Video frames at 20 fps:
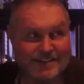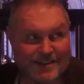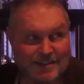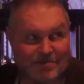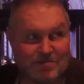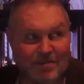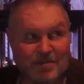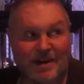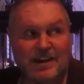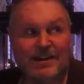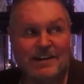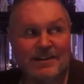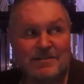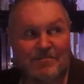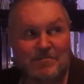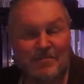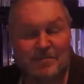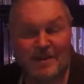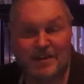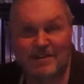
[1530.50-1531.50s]
I say,
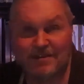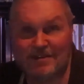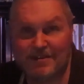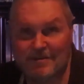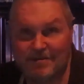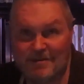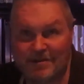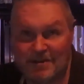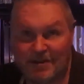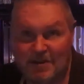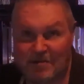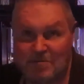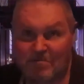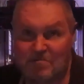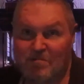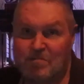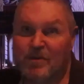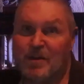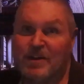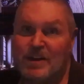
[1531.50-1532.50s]
bring it, Muslims.
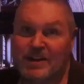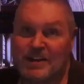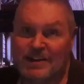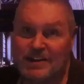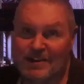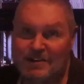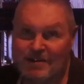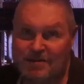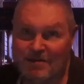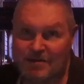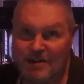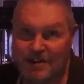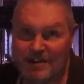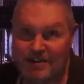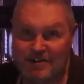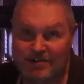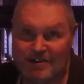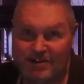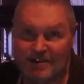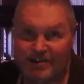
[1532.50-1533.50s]
Bring it,
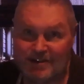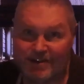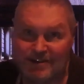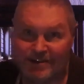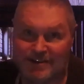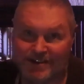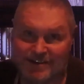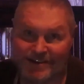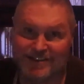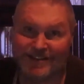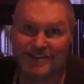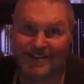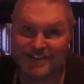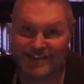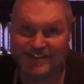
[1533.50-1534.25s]
Christians.